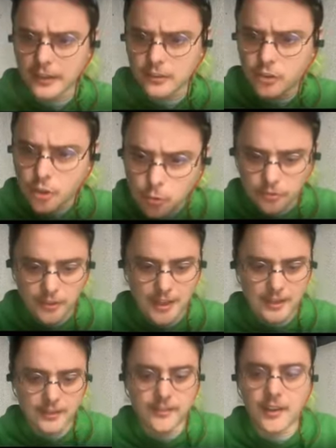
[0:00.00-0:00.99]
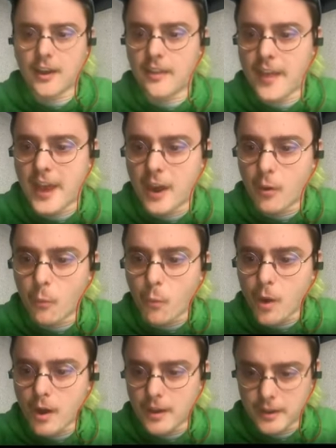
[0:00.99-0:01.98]
like two things on that.
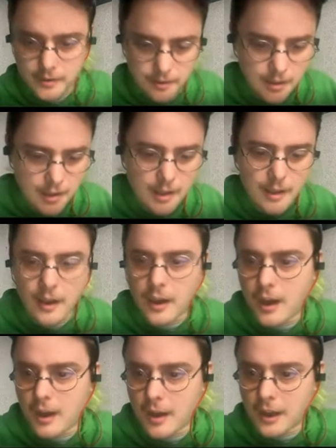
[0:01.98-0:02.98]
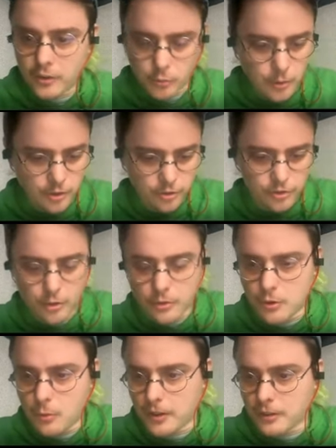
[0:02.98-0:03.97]
One, uh, I just want to
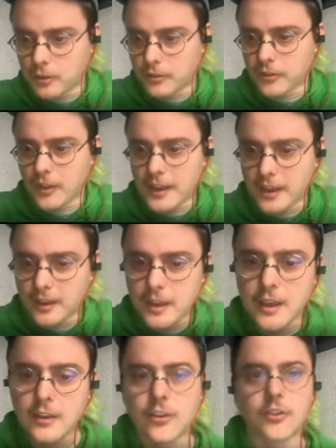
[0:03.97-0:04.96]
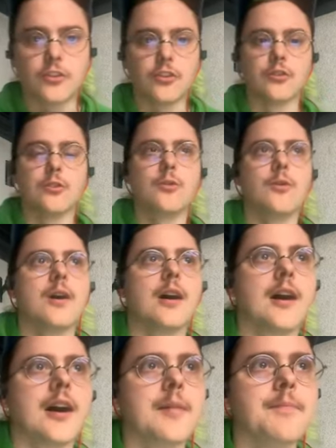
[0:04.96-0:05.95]
show you what it looks like to
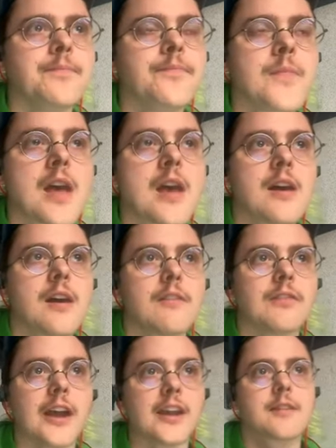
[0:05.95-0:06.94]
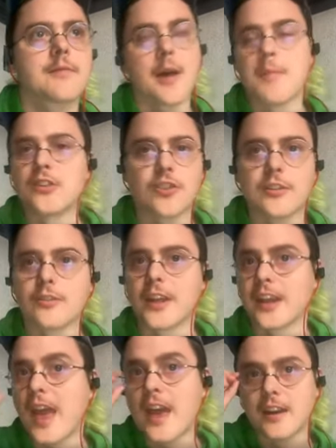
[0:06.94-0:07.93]
do, um, like I mentioned,
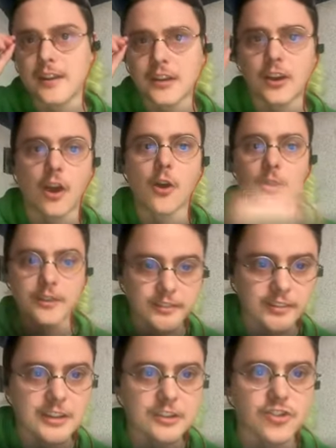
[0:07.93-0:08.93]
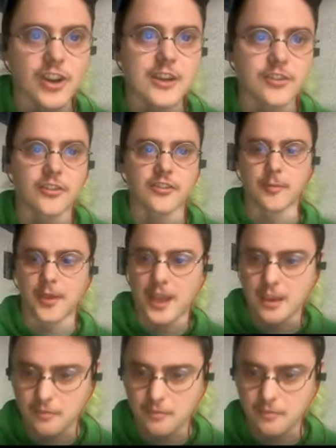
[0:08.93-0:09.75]
like editing code and seeing changes in the